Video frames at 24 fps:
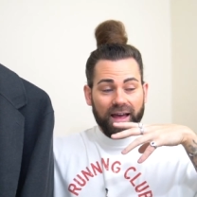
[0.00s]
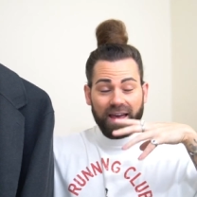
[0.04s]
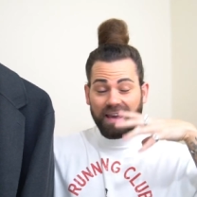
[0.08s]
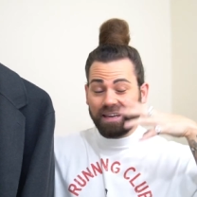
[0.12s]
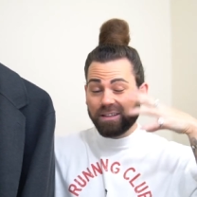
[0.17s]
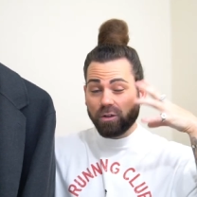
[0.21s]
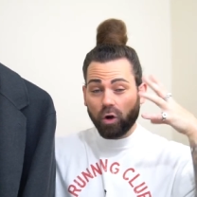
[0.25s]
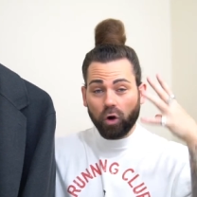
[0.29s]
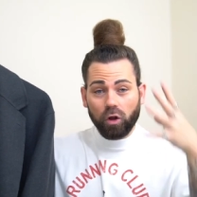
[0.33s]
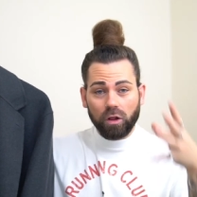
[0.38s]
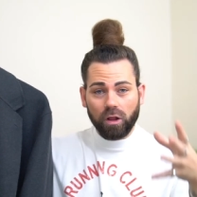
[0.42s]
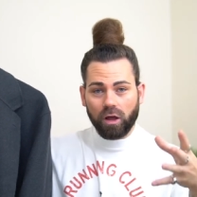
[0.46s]

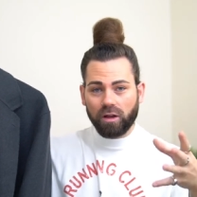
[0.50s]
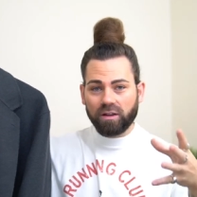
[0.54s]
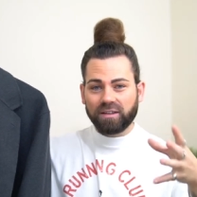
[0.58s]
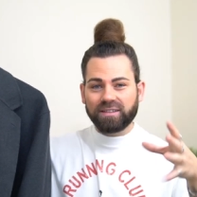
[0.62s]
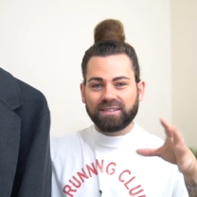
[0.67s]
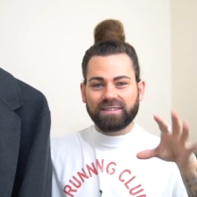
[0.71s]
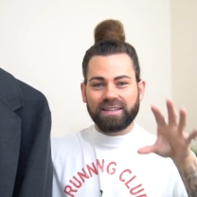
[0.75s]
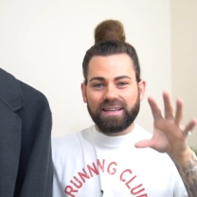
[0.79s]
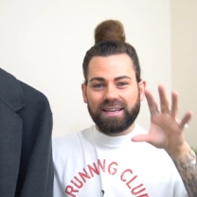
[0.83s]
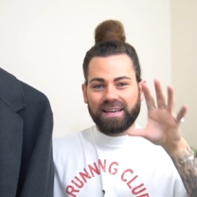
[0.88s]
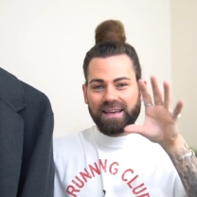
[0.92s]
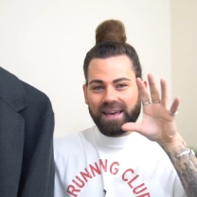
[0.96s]
in all
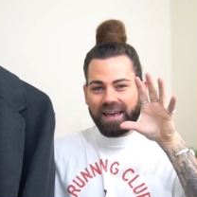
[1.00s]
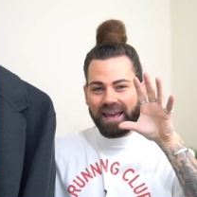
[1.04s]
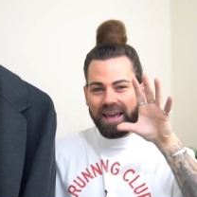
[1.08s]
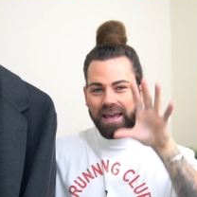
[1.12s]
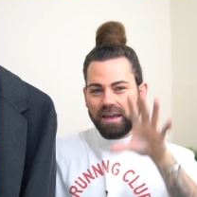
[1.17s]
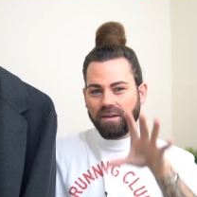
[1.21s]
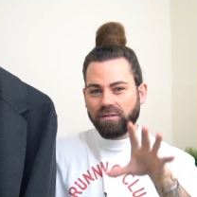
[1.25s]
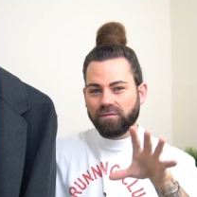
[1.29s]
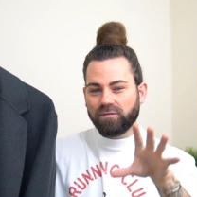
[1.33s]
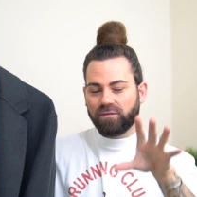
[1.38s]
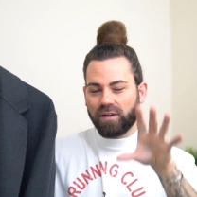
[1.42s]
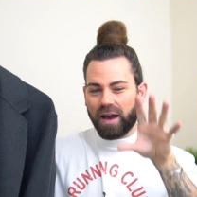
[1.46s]
honesty,
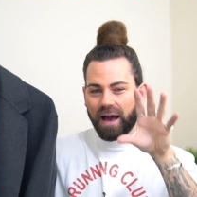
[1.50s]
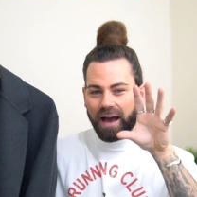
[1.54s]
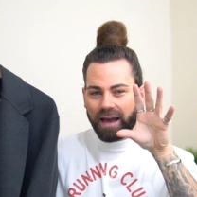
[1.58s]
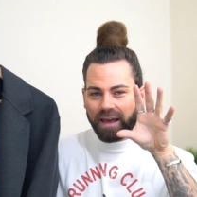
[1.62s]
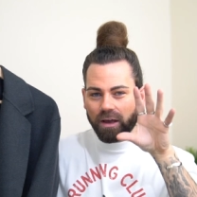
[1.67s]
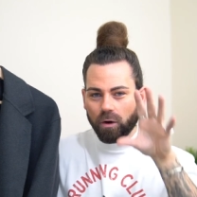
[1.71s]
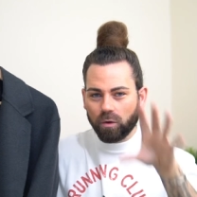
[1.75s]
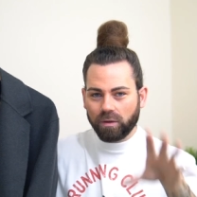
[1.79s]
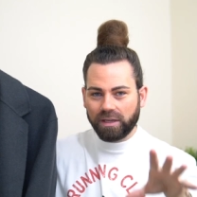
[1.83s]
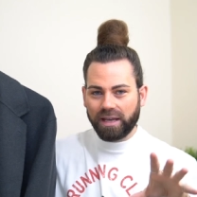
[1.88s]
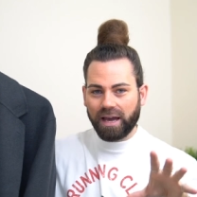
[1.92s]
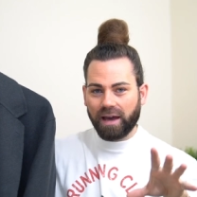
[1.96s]
if I
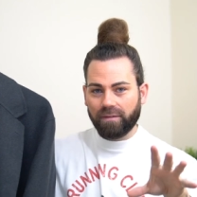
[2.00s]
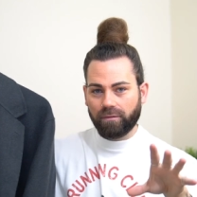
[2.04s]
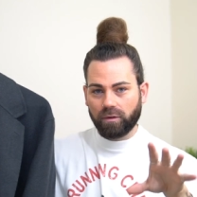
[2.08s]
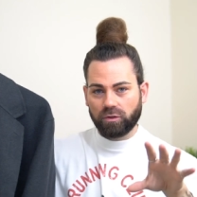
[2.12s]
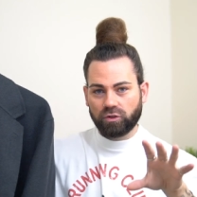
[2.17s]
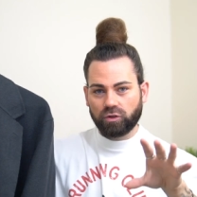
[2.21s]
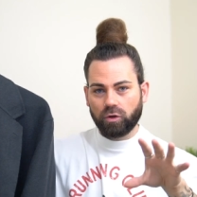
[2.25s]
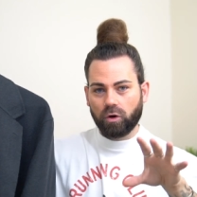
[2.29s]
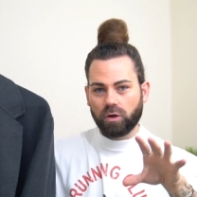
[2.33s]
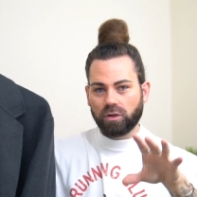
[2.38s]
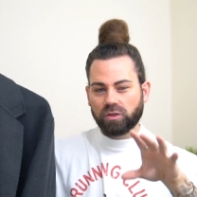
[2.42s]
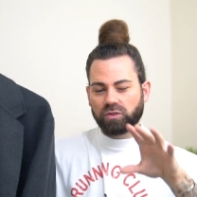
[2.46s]
only had the
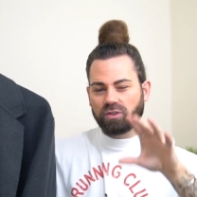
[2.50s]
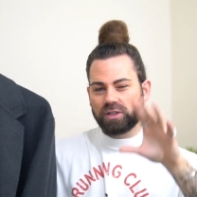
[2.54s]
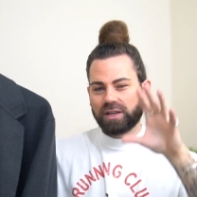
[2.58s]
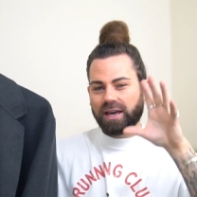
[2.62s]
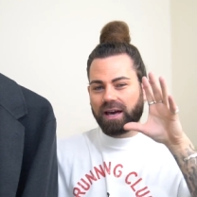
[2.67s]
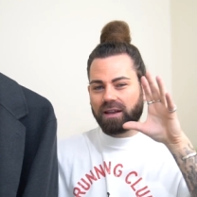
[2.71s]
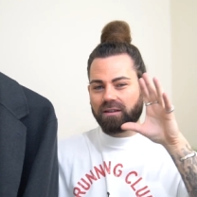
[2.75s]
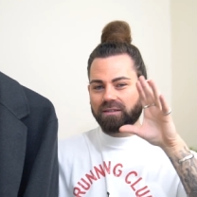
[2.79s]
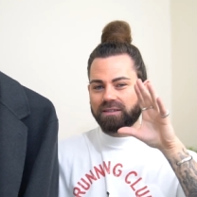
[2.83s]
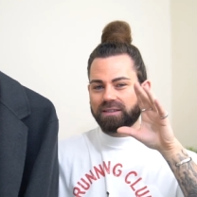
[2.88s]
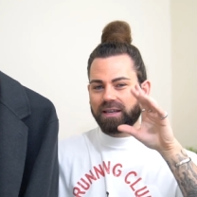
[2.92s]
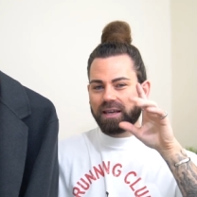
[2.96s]
choice to
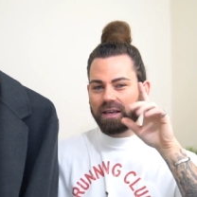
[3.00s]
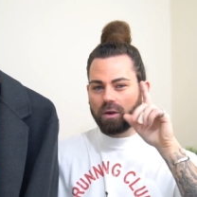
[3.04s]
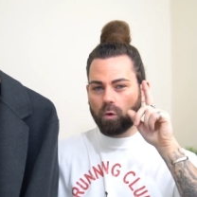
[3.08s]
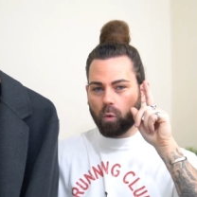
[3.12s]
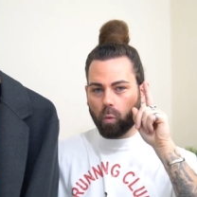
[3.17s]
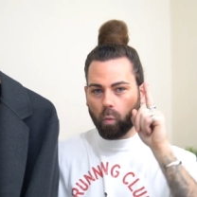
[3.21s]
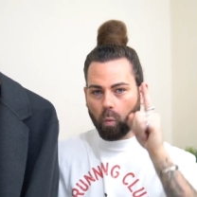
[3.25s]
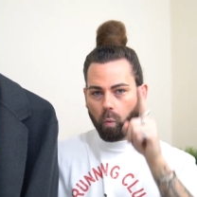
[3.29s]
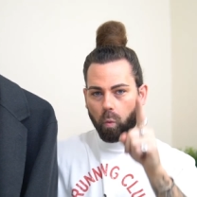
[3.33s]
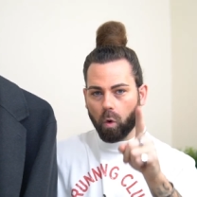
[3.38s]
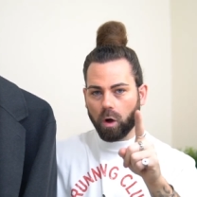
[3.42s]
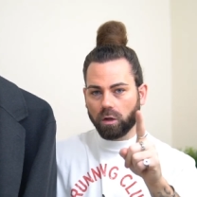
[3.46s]
kind of take
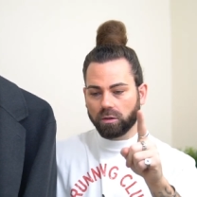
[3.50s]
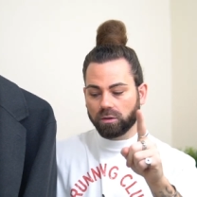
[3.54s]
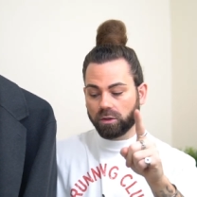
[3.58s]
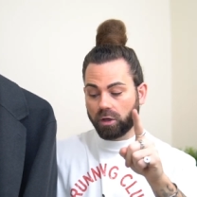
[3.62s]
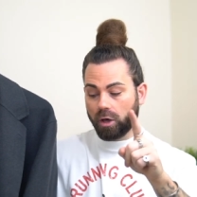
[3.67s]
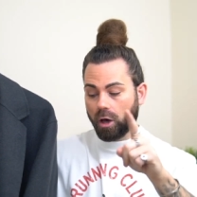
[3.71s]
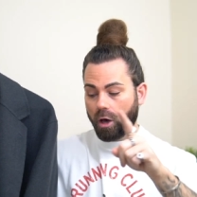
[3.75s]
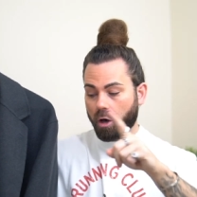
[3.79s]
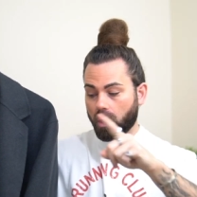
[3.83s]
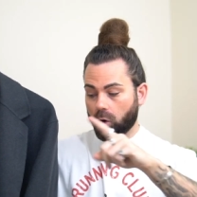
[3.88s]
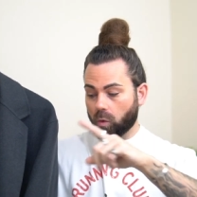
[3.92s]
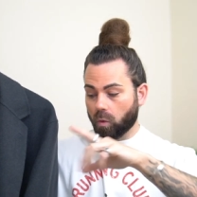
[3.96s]
one
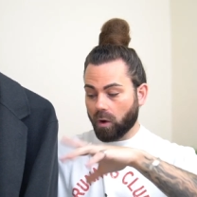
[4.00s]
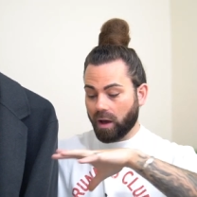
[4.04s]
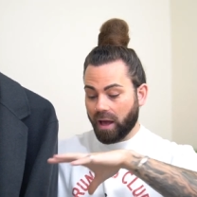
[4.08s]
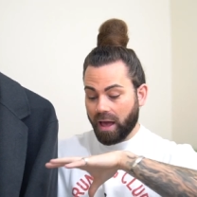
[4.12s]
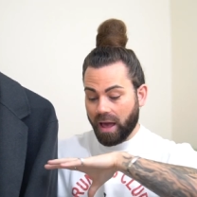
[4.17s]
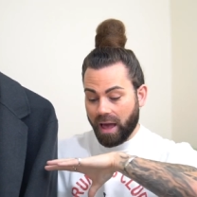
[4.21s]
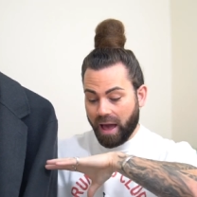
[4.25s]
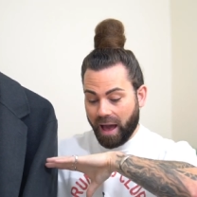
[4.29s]
coat